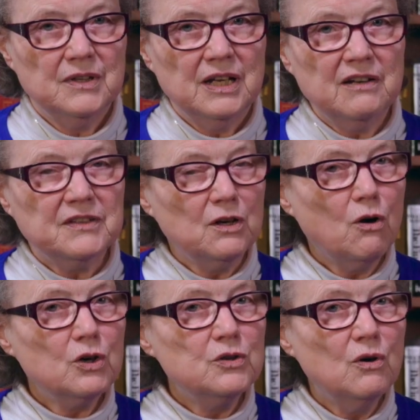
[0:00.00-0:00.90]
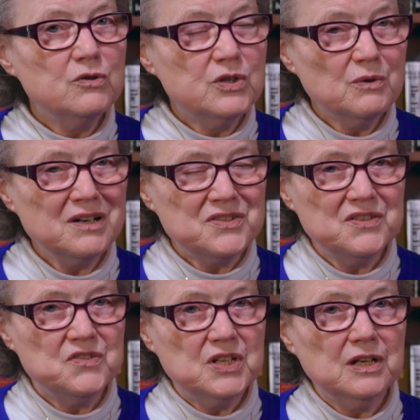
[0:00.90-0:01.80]
If the Lord knows you are
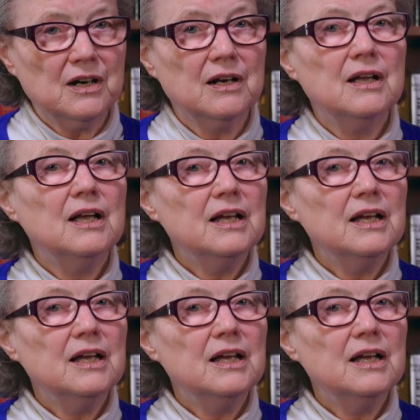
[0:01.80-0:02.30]
sincere,